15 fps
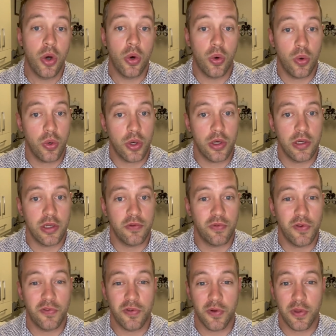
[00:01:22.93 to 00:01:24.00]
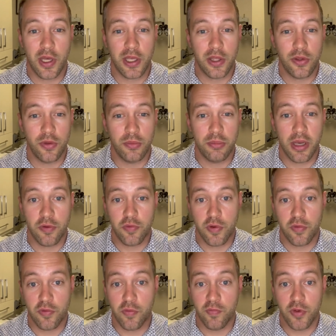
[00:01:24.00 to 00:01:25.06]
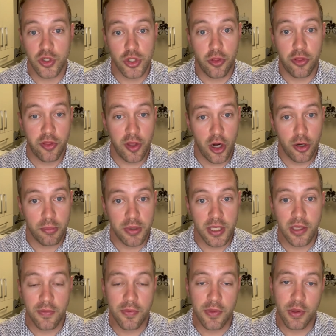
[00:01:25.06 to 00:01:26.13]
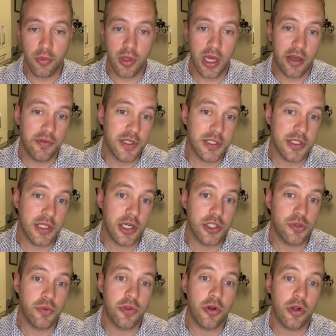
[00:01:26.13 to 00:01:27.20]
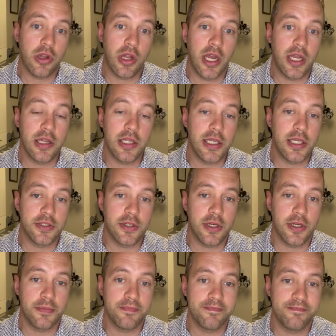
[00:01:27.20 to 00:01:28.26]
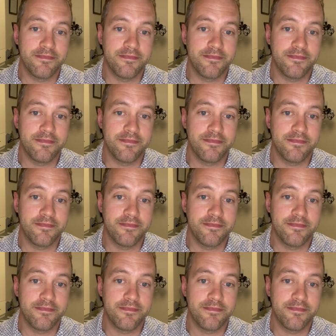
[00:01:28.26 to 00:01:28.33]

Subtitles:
Or if we feel that you'd benefit from vision therapy, then we'll have a discussion with our client liaison.